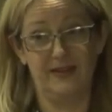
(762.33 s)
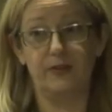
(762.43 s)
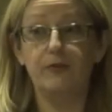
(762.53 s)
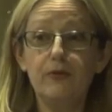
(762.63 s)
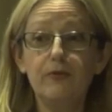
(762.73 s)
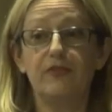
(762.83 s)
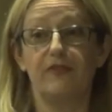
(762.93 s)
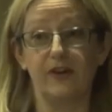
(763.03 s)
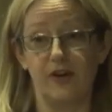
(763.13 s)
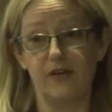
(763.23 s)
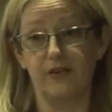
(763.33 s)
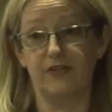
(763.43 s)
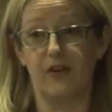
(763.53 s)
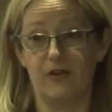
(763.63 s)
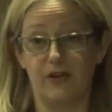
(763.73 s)
The rules for girls
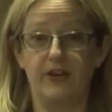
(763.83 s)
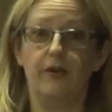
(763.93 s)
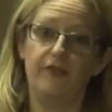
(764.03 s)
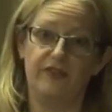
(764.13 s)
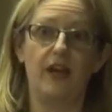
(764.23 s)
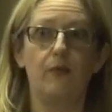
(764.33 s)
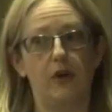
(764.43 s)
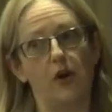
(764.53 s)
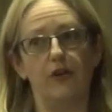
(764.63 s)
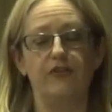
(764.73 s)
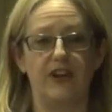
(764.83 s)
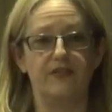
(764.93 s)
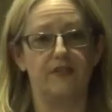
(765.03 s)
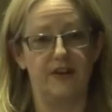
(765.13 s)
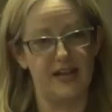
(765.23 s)
are, you know, if you say what girl
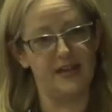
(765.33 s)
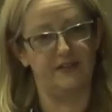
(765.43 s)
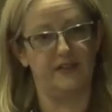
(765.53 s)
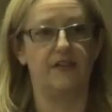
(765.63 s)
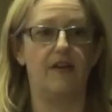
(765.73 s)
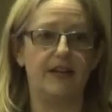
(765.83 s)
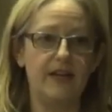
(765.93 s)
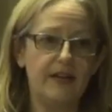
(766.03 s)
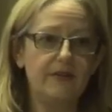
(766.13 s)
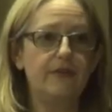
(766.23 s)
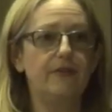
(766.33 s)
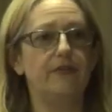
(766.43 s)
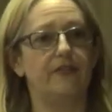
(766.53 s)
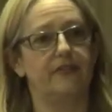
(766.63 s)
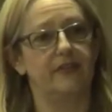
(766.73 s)
gender is, it's high
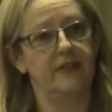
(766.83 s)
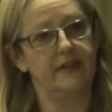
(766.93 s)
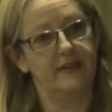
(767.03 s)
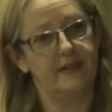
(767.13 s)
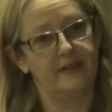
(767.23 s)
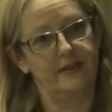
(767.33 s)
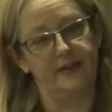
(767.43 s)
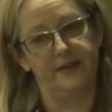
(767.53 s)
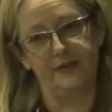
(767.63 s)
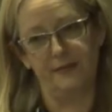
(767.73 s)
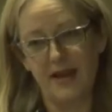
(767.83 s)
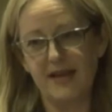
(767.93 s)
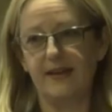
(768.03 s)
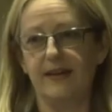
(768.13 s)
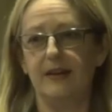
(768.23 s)
heels, you know,
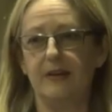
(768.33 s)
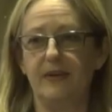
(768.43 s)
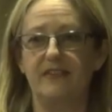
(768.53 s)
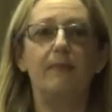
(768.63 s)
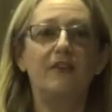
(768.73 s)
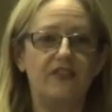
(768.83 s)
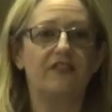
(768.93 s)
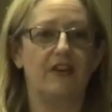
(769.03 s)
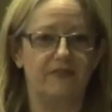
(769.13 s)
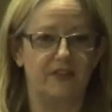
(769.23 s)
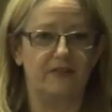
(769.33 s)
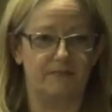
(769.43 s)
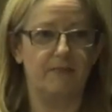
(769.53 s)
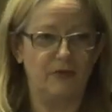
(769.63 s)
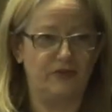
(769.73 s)
makeup, it's a bunch of stuff that
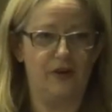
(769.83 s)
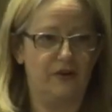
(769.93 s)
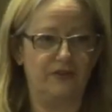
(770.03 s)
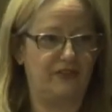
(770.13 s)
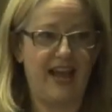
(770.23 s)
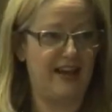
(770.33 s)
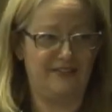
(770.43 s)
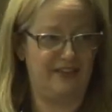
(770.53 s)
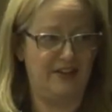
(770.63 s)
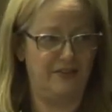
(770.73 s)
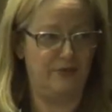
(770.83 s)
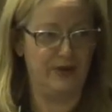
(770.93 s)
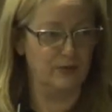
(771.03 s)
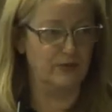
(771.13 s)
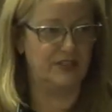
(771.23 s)
most girls can't stand doing
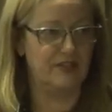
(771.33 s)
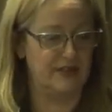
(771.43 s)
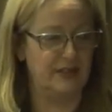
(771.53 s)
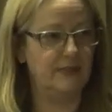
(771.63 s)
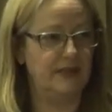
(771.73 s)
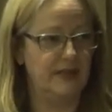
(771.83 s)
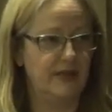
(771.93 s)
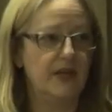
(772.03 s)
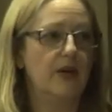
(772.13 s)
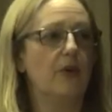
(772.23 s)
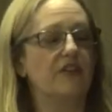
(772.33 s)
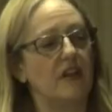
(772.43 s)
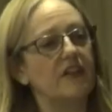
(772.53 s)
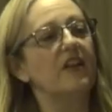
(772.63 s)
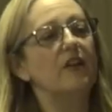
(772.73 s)
all the time. Whereas a
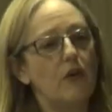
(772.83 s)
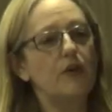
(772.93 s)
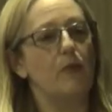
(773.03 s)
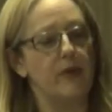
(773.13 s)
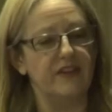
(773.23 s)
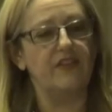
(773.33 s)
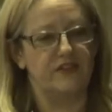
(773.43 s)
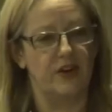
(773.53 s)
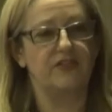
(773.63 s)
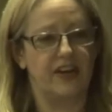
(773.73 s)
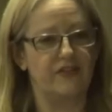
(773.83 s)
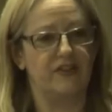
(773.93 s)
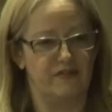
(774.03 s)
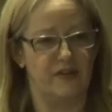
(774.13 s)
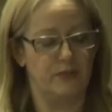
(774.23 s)
lot of boys don't actually
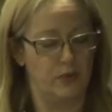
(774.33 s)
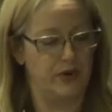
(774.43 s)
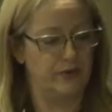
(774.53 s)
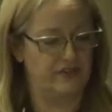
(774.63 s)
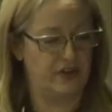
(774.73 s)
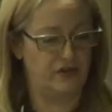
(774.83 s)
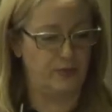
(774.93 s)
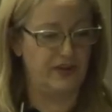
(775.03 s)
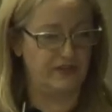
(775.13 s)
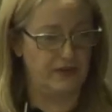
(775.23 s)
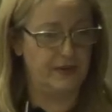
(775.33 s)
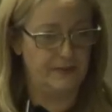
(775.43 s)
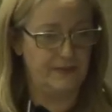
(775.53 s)
find boyhood such a prison.